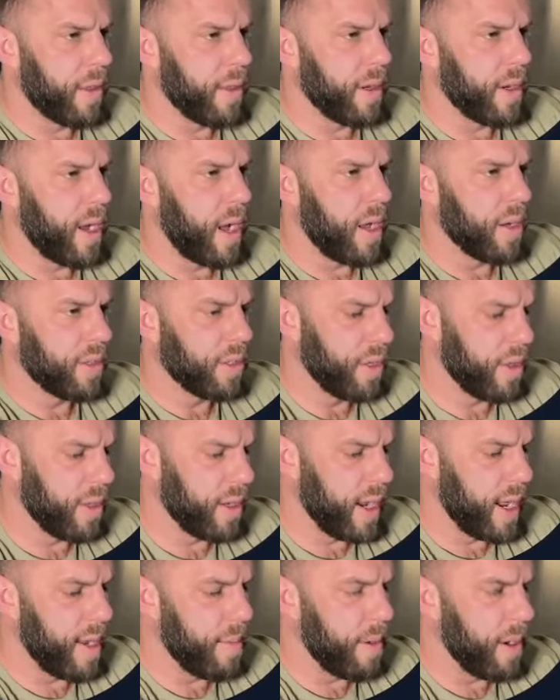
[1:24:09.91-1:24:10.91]
Then also the
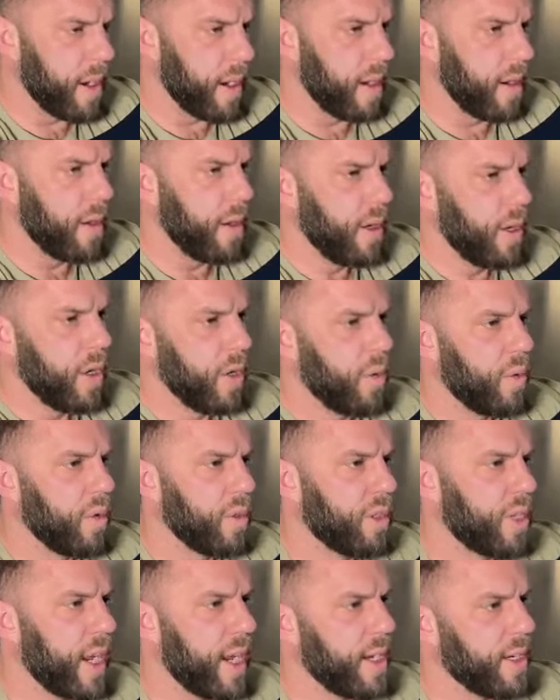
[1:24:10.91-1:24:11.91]
name here, we'll
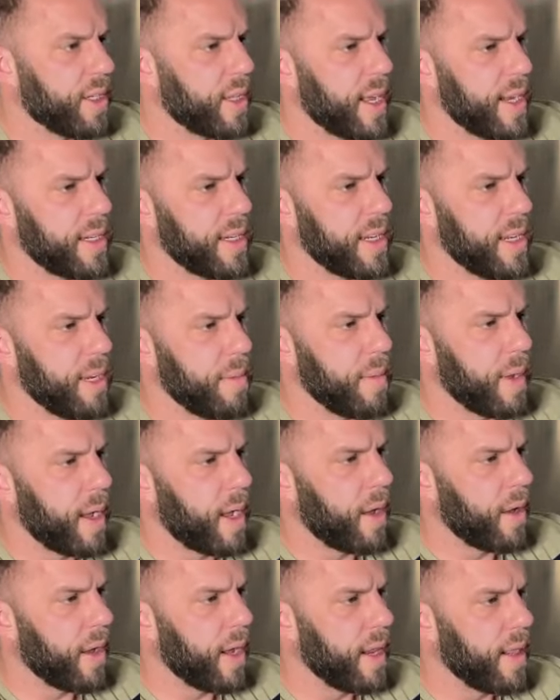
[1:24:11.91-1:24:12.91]
change that to
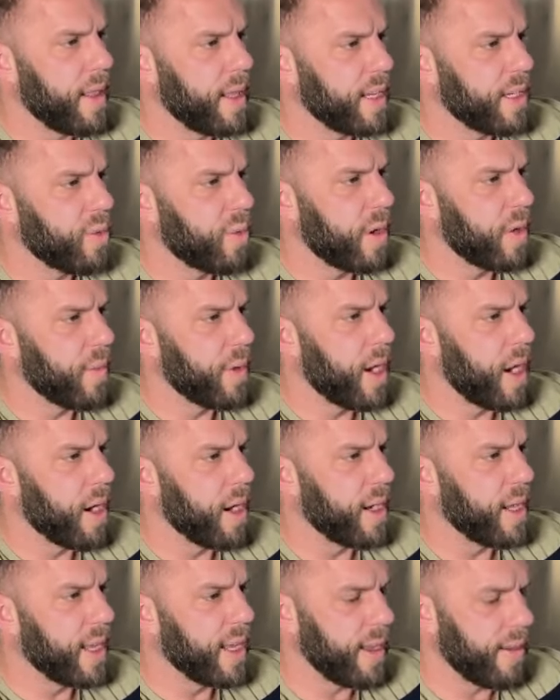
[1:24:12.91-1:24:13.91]
email. And this one, we are
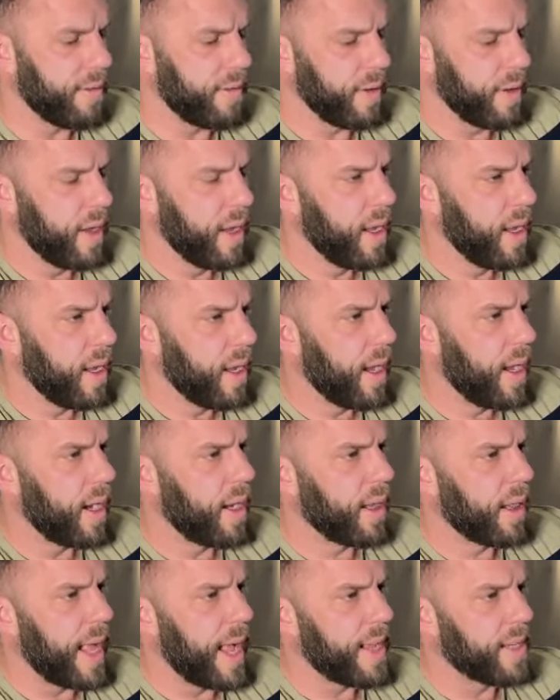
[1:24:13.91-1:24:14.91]
going to give a
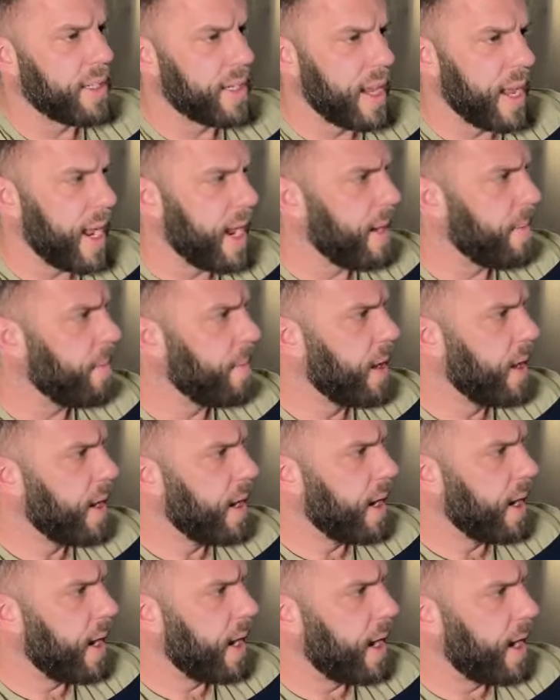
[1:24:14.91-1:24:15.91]
class name
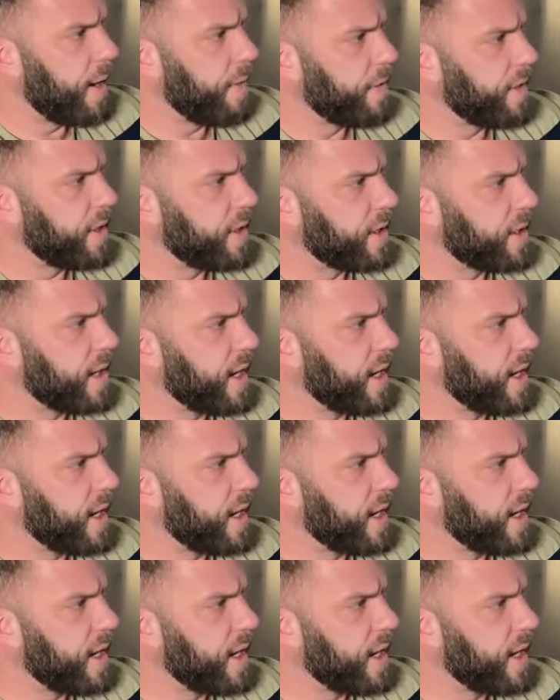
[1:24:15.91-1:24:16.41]
of just